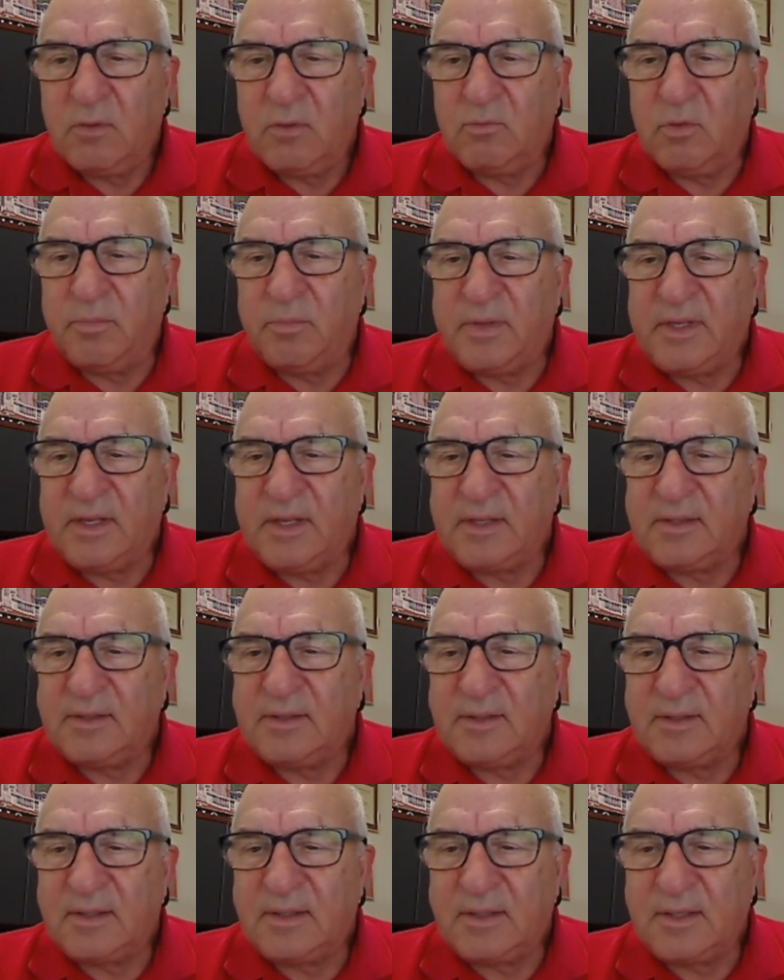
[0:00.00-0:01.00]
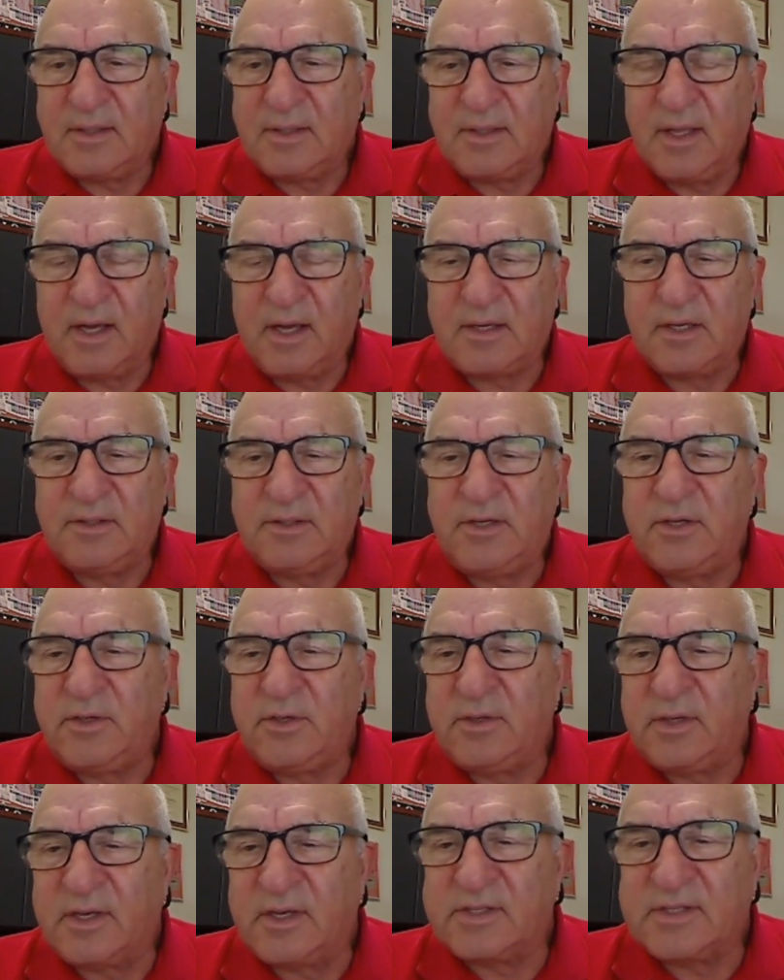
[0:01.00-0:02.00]
will be a
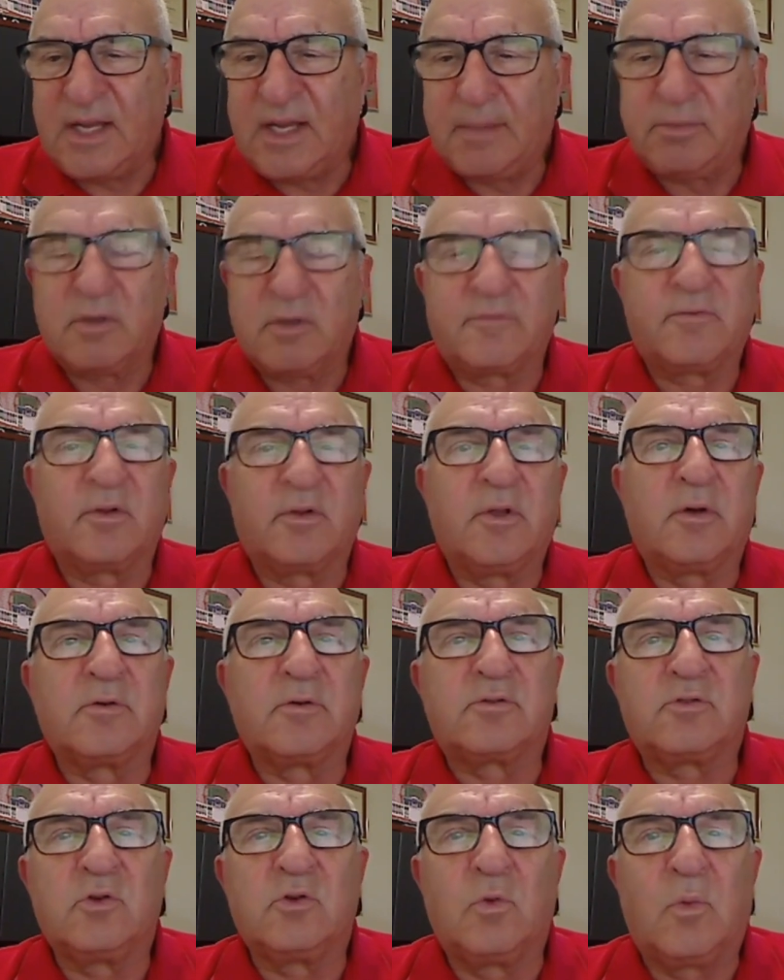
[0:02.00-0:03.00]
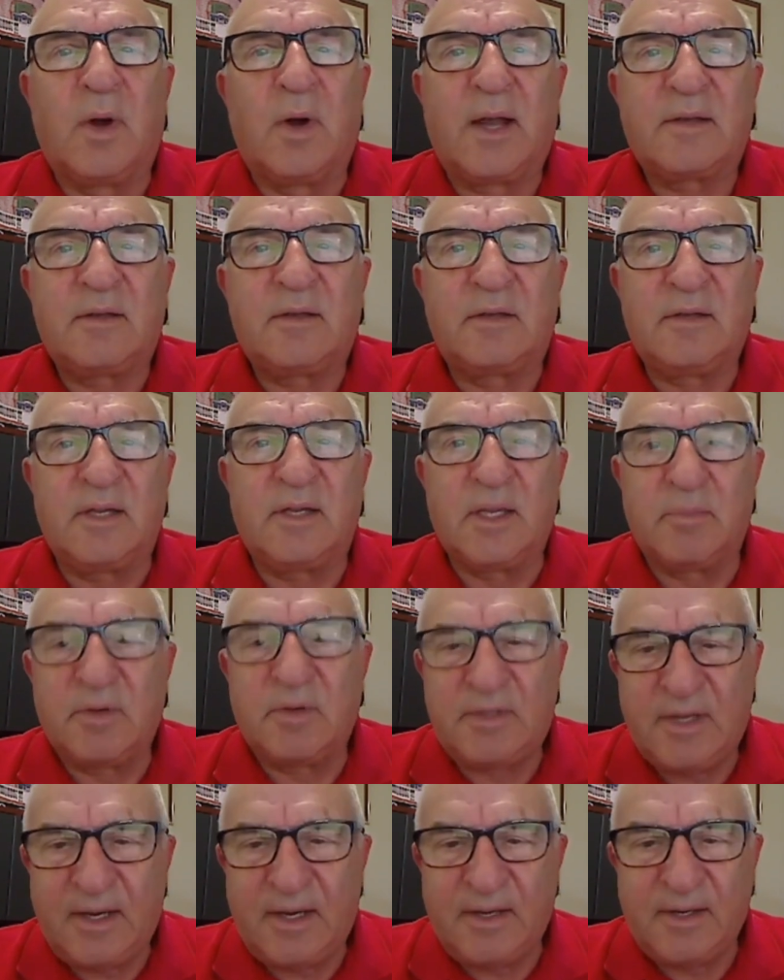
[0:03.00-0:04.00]
continued example for those who want to
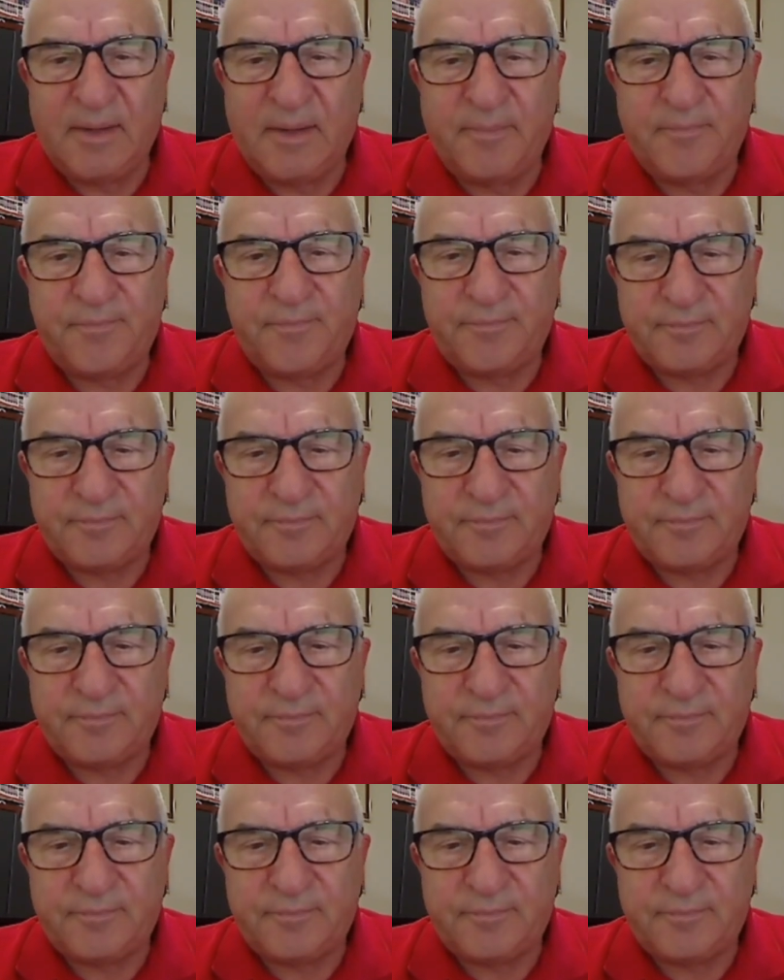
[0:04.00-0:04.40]
imitate him.